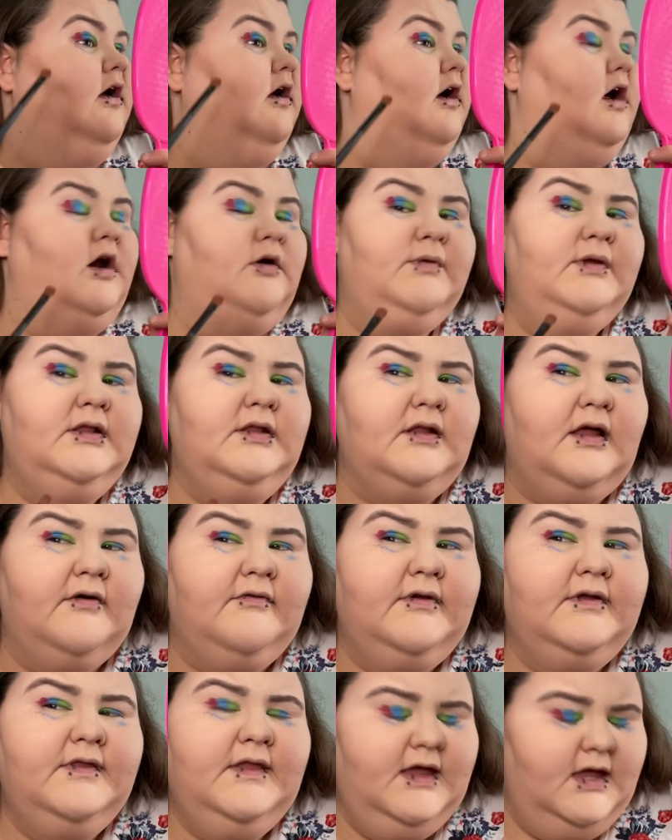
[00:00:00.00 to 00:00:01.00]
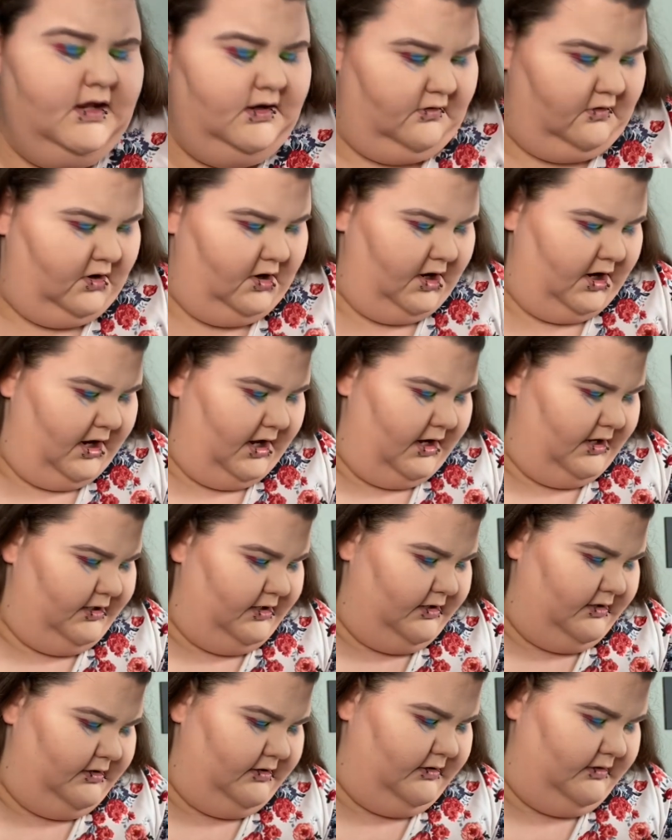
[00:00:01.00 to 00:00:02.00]
Are we loving that or not?
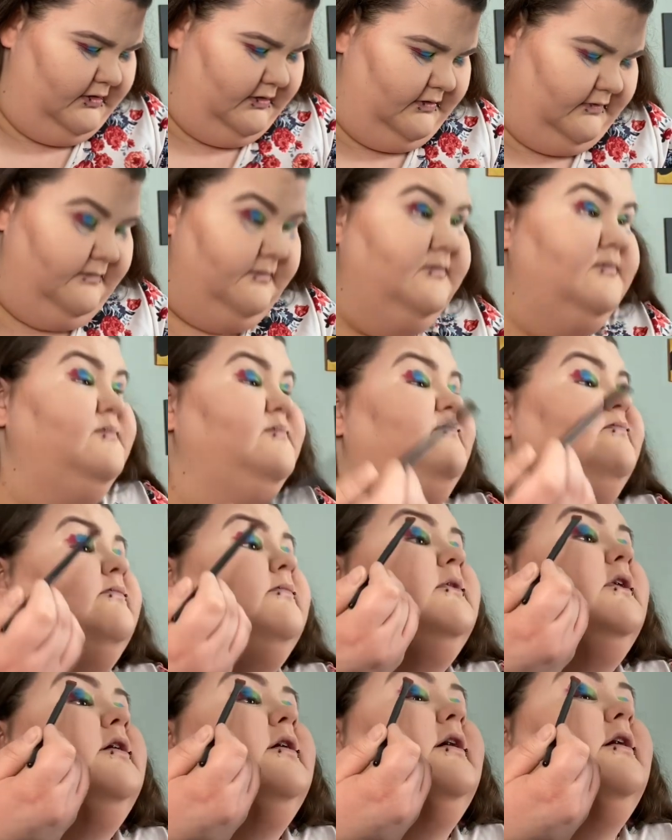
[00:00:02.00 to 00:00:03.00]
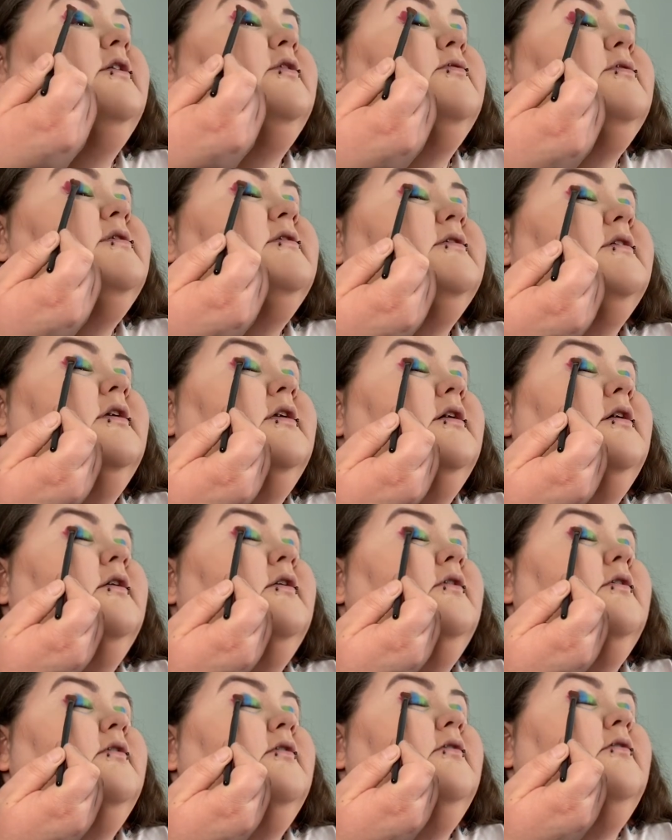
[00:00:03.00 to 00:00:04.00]
Okay, so we're just going to
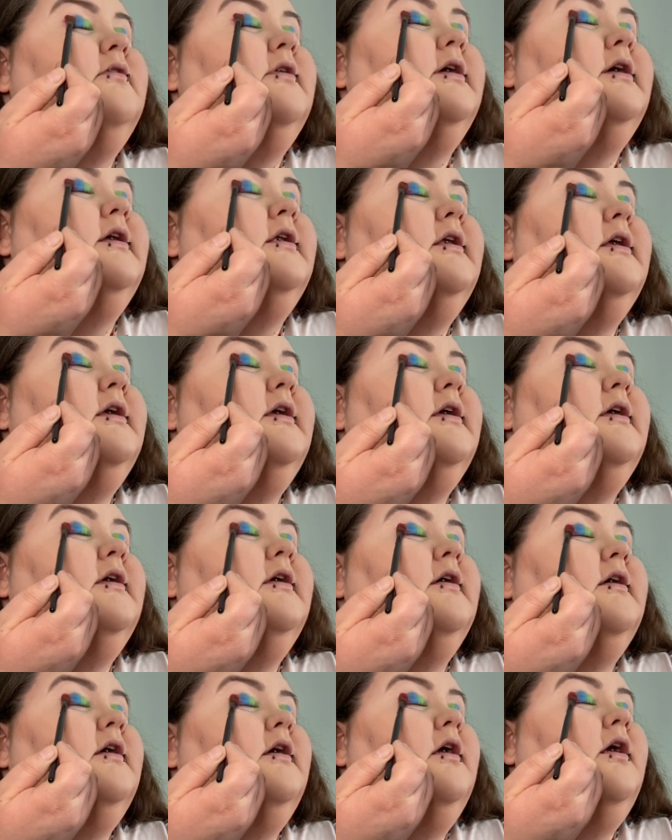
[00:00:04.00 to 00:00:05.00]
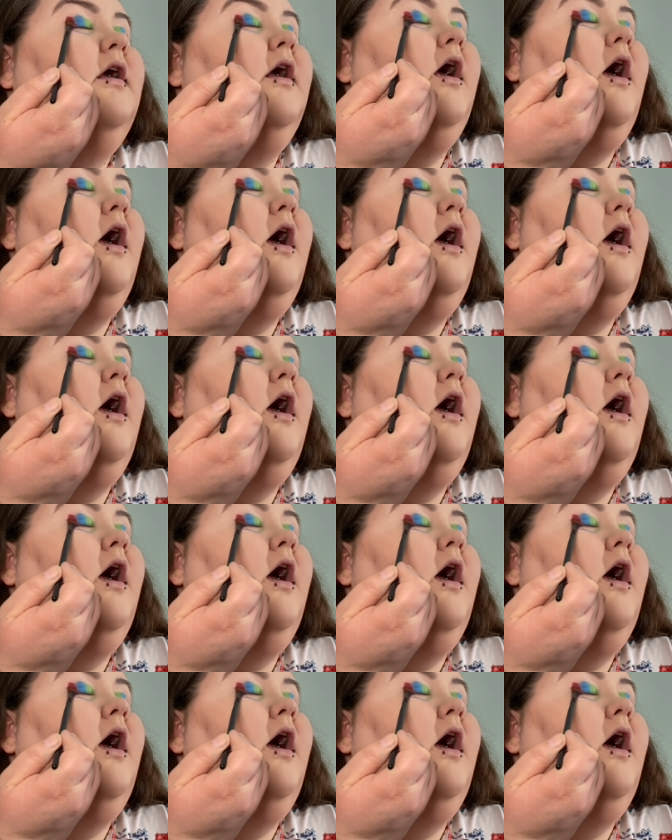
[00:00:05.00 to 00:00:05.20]
go right here.